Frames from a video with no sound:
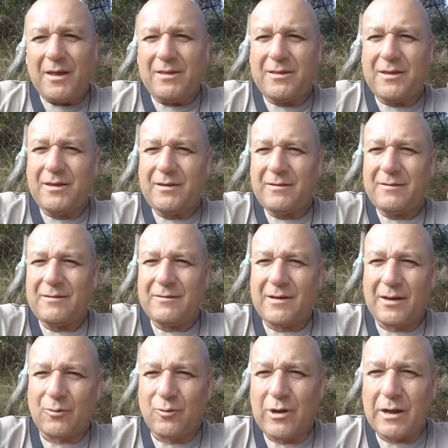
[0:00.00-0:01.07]
This is
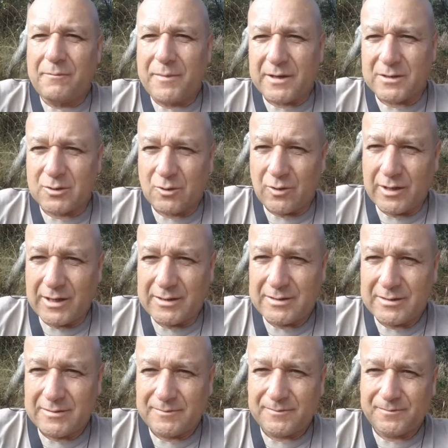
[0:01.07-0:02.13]
lamentable
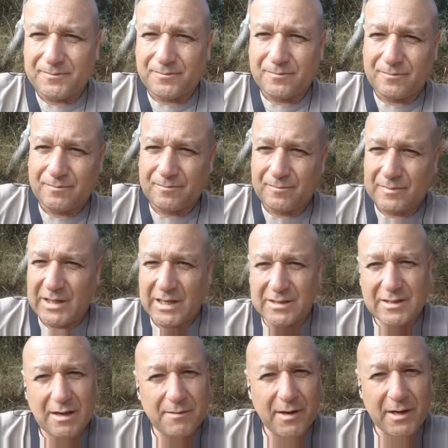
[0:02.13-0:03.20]
that some
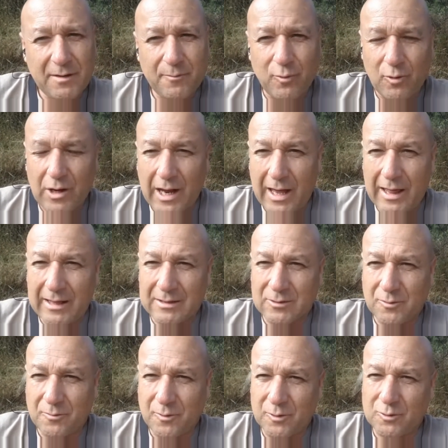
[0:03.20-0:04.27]
people
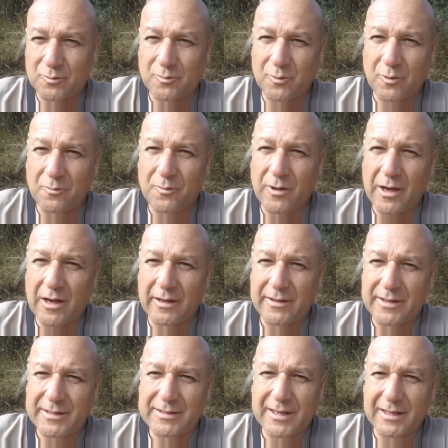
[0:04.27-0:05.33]
that were being
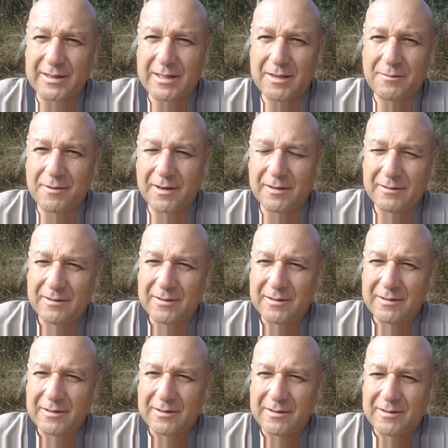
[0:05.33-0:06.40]
manipulated or
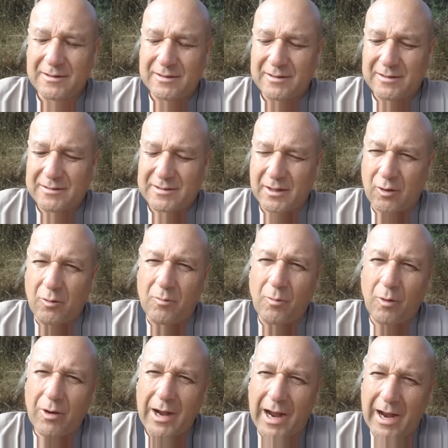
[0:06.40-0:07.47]
by their own
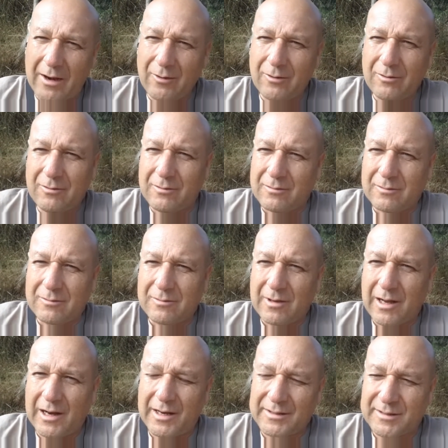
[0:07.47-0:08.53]
initiative
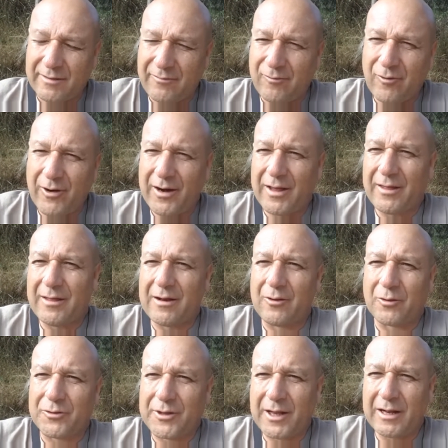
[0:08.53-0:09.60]
have been
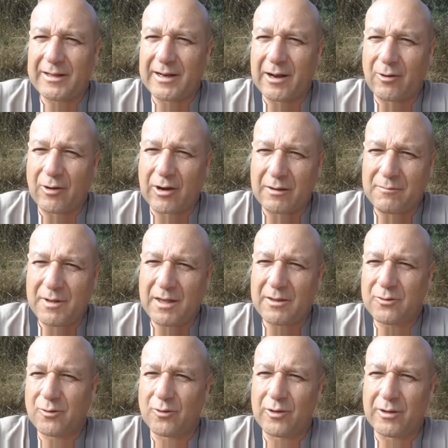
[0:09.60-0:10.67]
joined
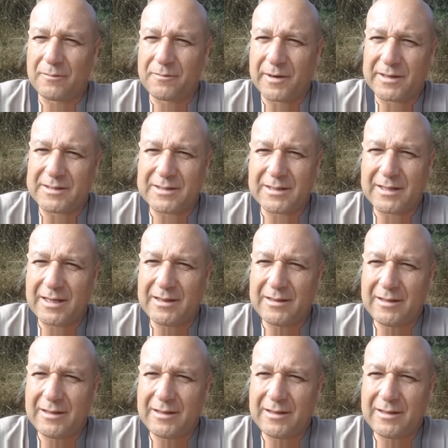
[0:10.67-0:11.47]
together outside